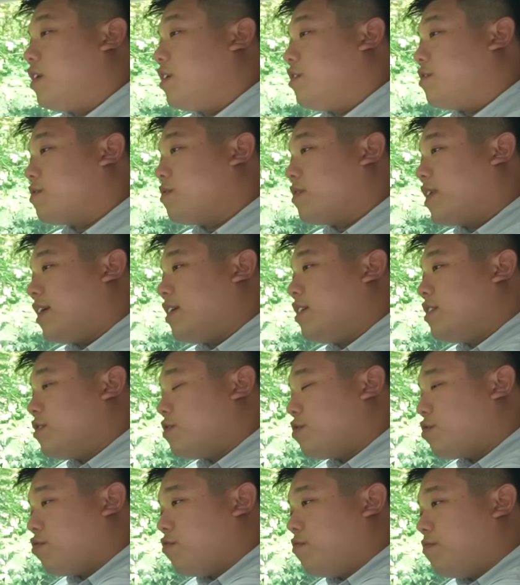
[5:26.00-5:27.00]
And you also get
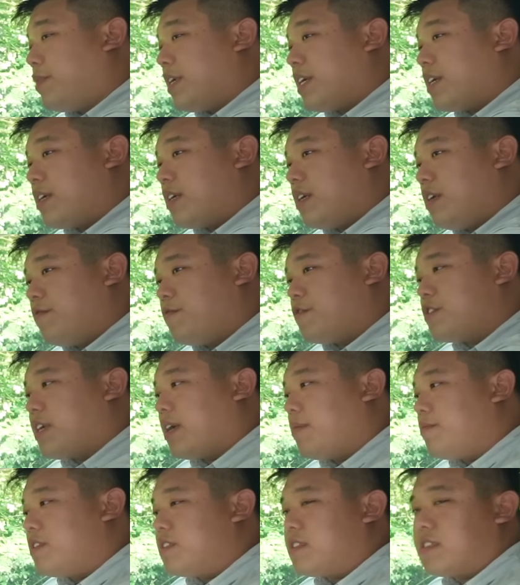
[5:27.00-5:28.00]
2 big
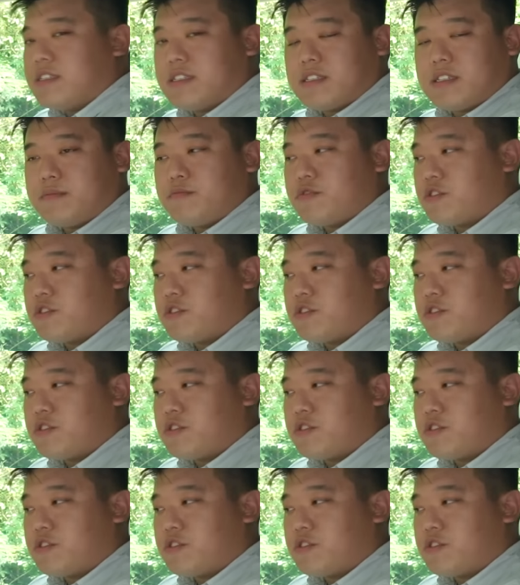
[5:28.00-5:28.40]
infotainment system